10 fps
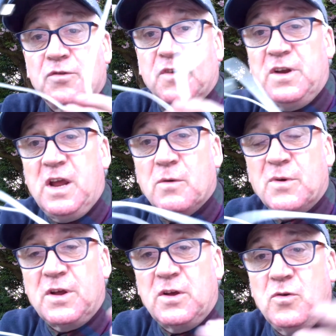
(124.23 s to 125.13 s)
in here with
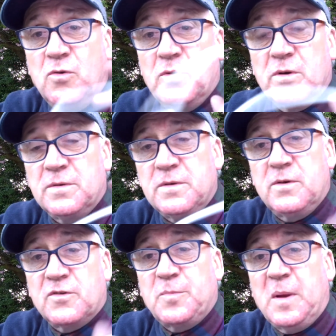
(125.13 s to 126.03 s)
a
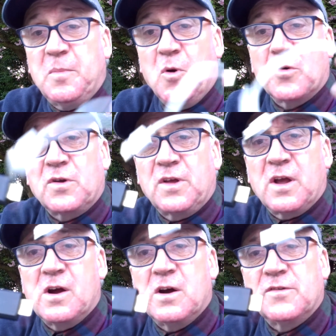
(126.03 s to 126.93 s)
USB port. I think you
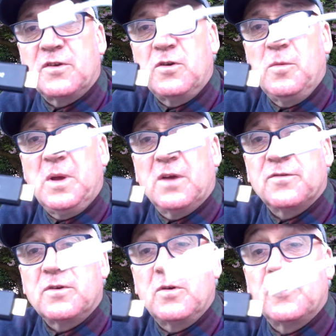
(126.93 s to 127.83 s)
call it. Is it UBS or
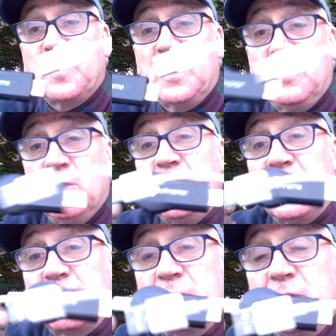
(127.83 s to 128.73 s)
USB?
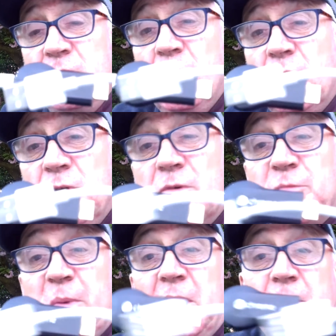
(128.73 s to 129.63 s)

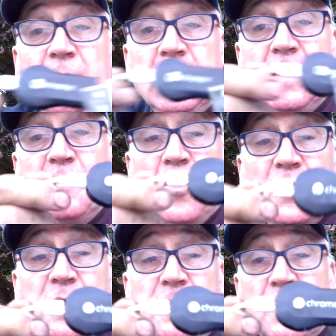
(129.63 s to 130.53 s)
USB port,
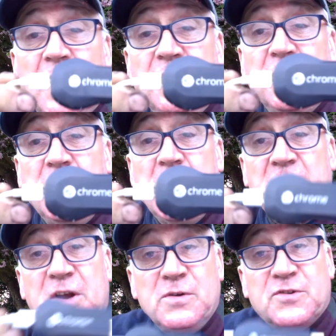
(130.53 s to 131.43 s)
right?
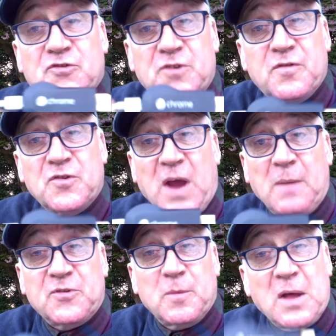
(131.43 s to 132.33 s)
Now, there's different
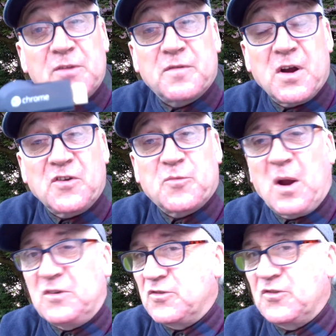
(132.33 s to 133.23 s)
types of them, and they're various
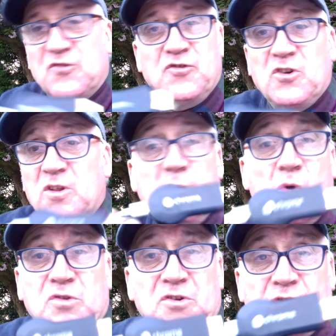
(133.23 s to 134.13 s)
prices. There's none of them
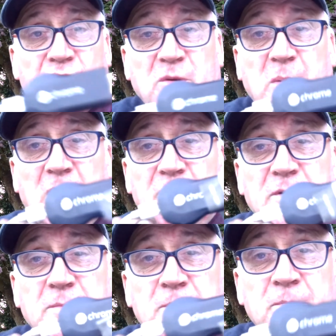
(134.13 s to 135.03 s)
more than £30,
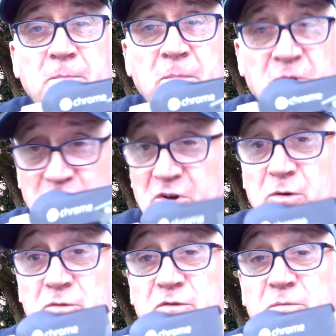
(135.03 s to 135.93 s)

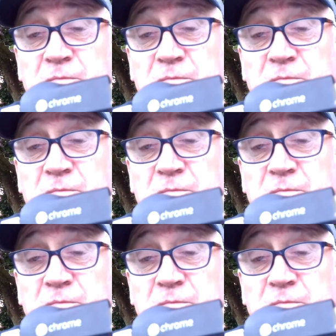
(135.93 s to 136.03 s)
€30.